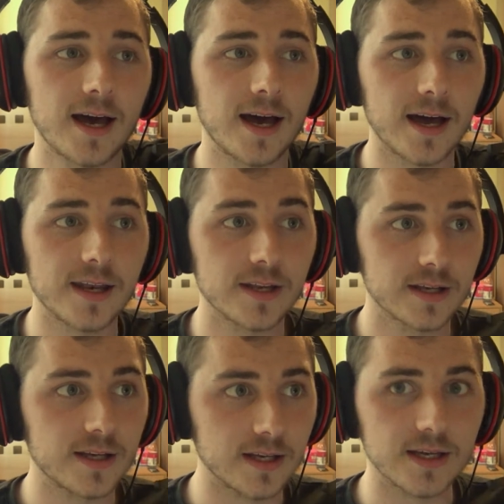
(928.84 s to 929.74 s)
and
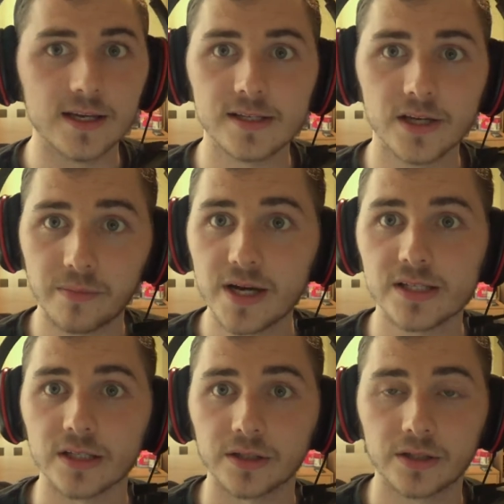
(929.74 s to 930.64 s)
it is
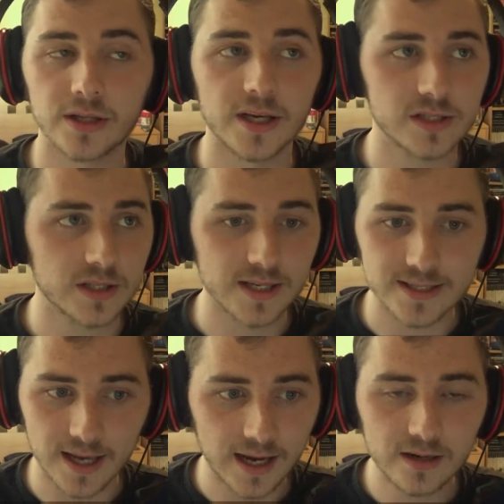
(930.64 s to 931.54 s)
amazing. It's
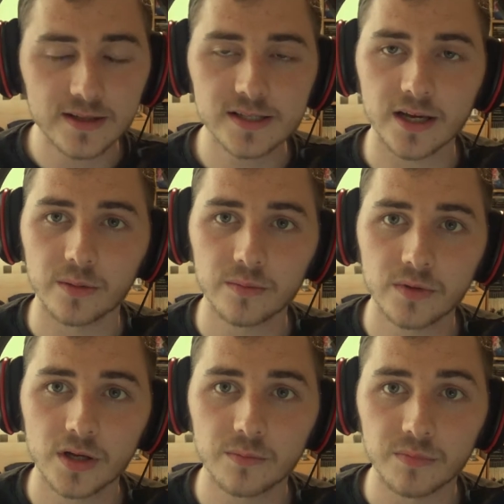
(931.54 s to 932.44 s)
exactly the same,
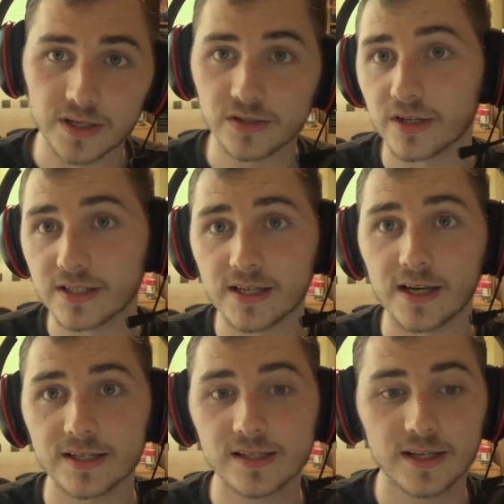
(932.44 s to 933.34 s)
but it's on a
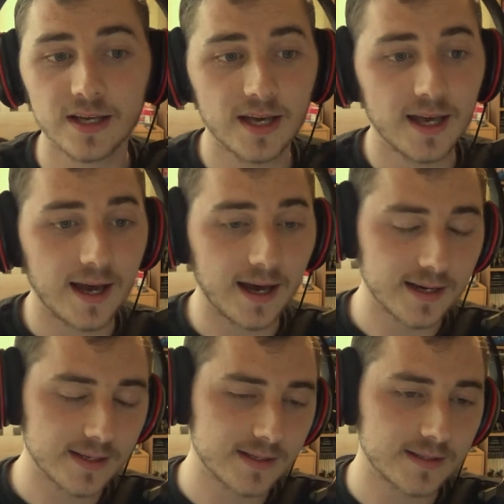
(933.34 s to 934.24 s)
DS.
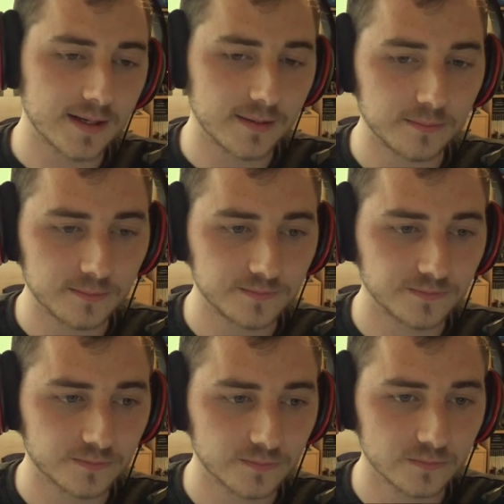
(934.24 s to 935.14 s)
And
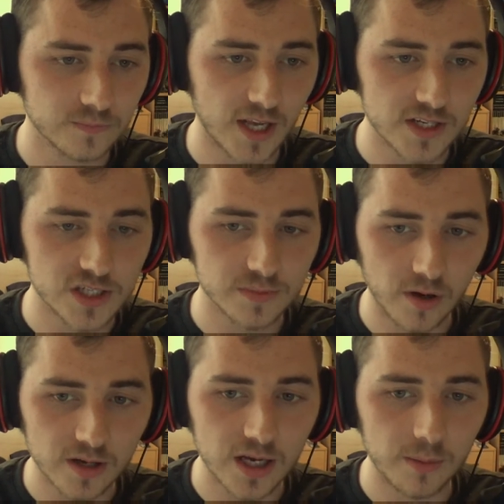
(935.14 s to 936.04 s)
actually,
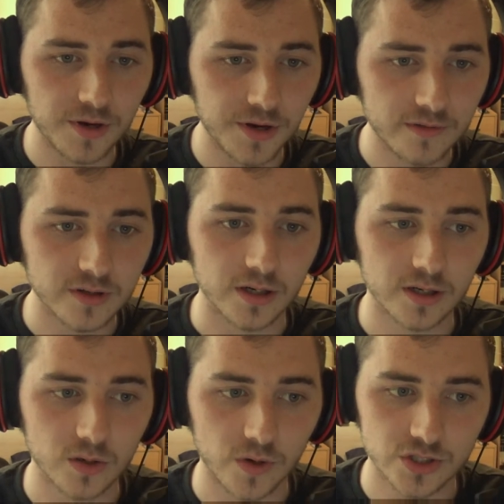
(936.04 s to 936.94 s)
sparking up another
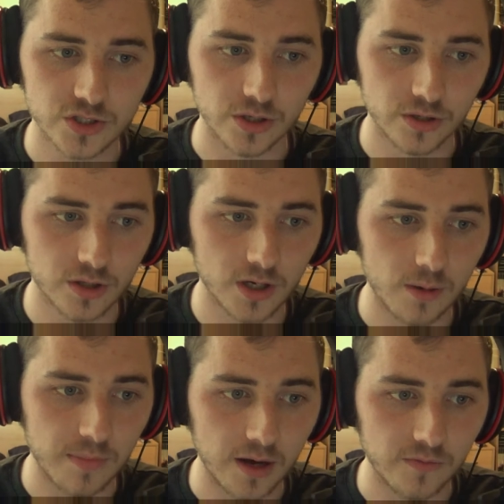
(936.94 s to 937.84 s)
question
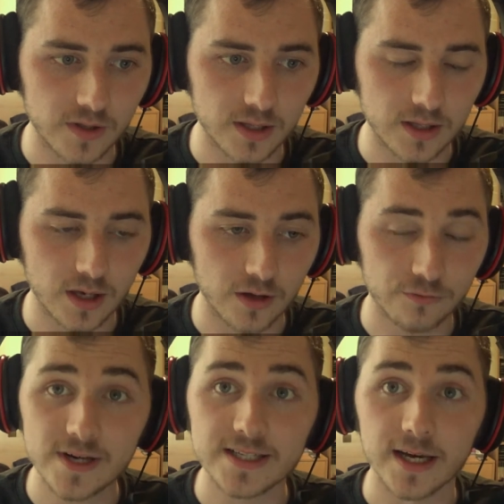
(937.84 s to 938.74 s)
about the
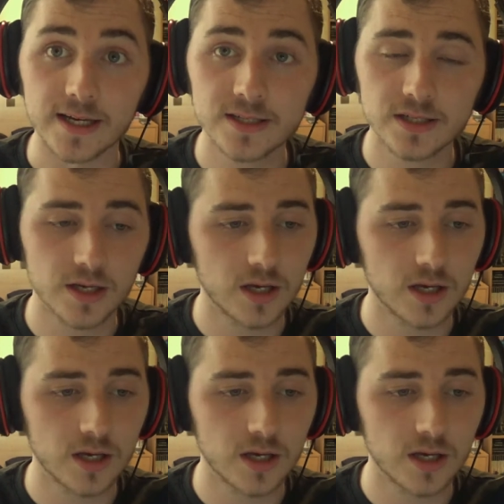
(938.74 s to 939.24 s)
3DS,